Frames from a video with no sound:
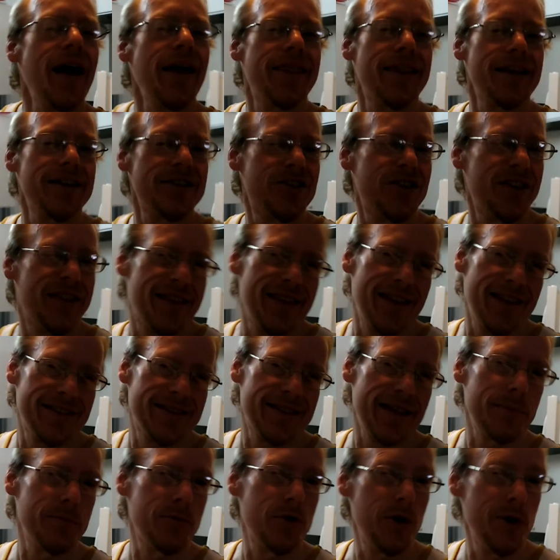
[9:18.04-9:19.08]
think she thinks
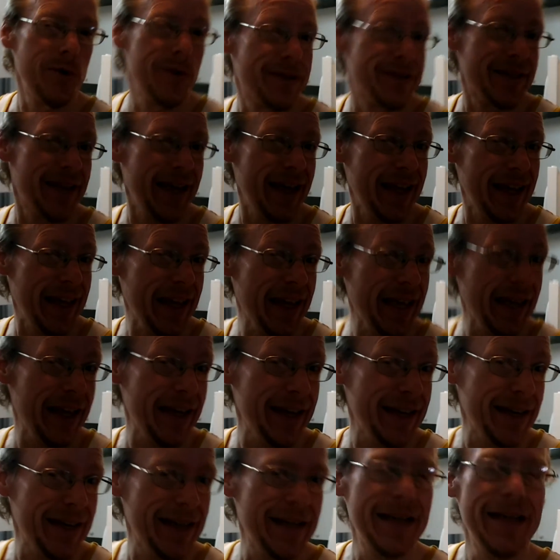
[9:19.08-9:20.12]
I'm too skinny.
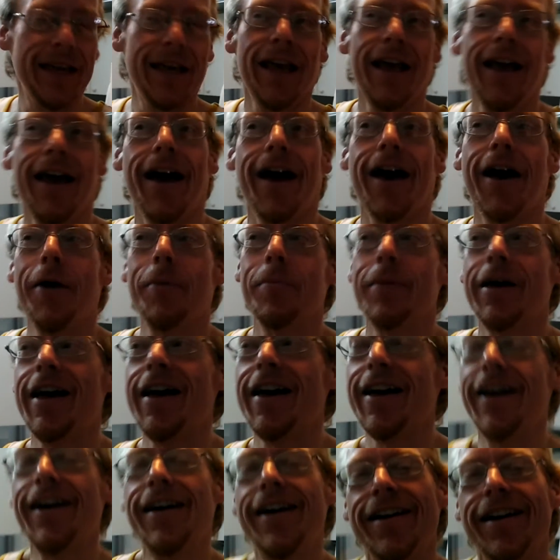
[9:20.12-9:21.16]
Um,
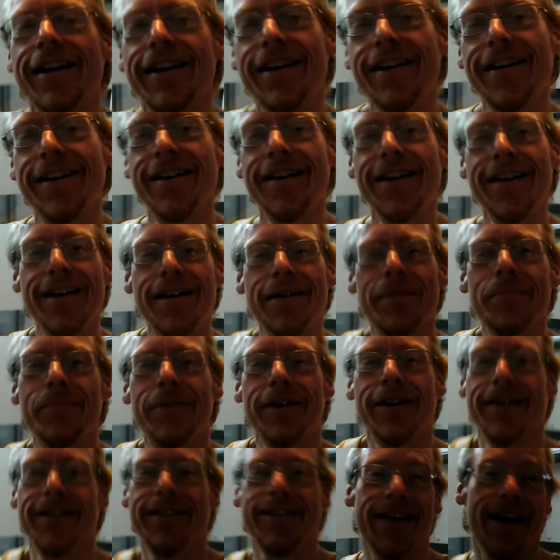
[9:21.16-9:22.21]

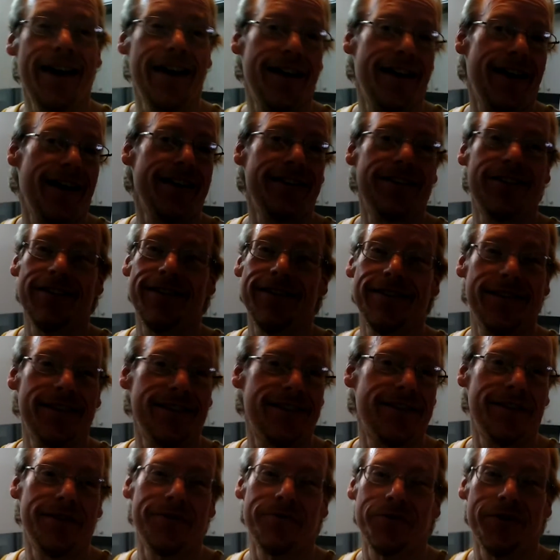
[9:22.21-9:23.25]
but yeah, it just sits
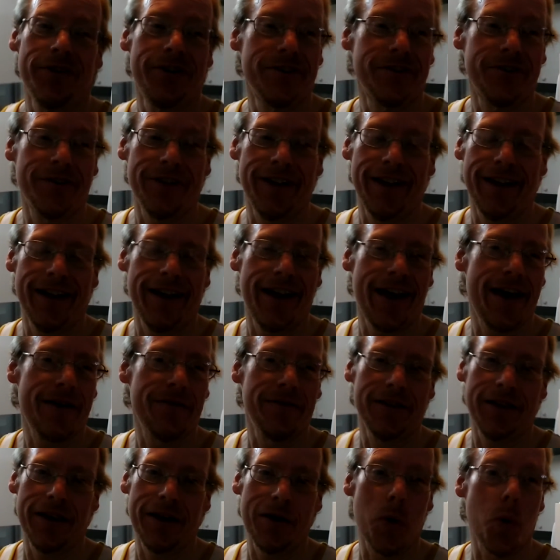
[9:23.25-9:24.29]
in the freezer, and I have
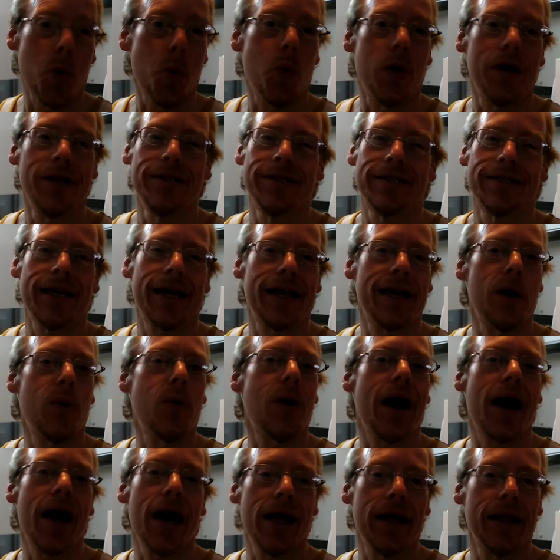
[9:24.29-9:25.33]
it like once in a
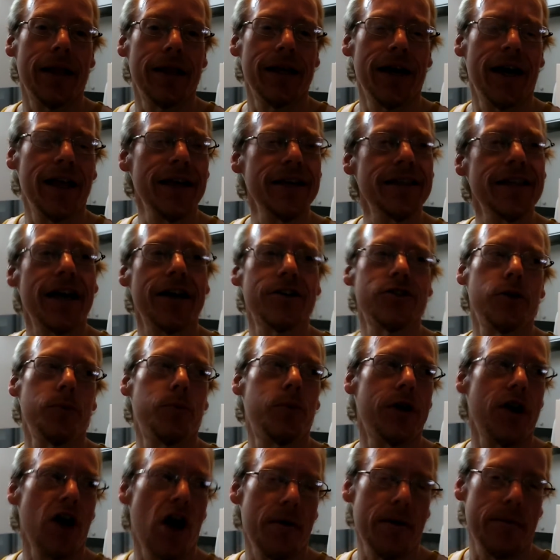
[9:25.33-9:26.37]
while. I like to actually
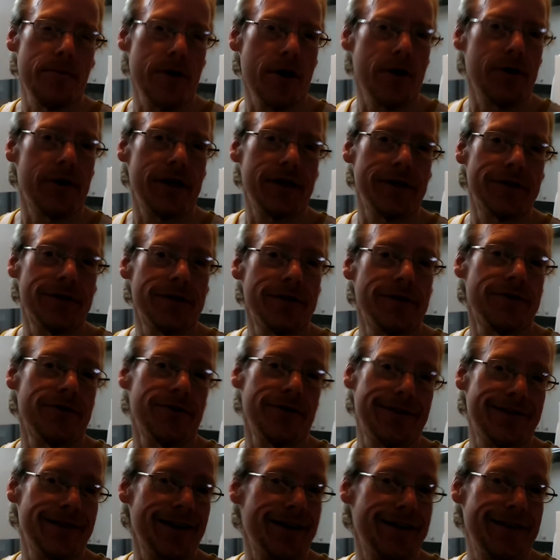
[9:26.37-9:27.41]
put it on my brownies, so
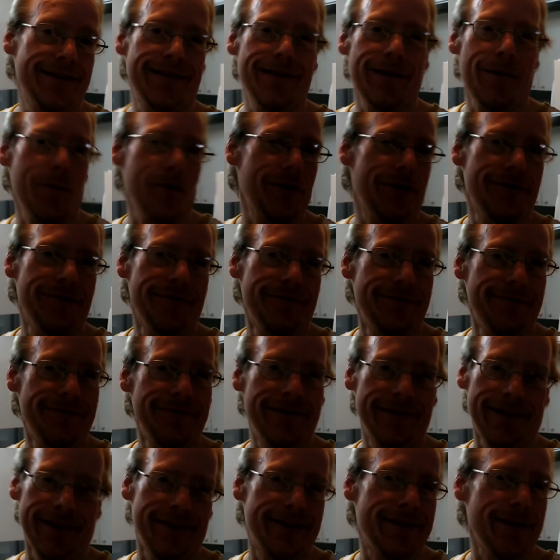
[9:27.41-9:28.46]
it's like a double,
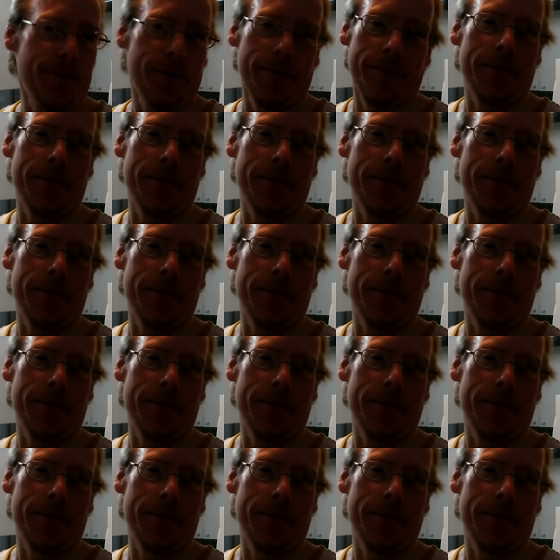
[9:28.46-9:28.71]
it's a double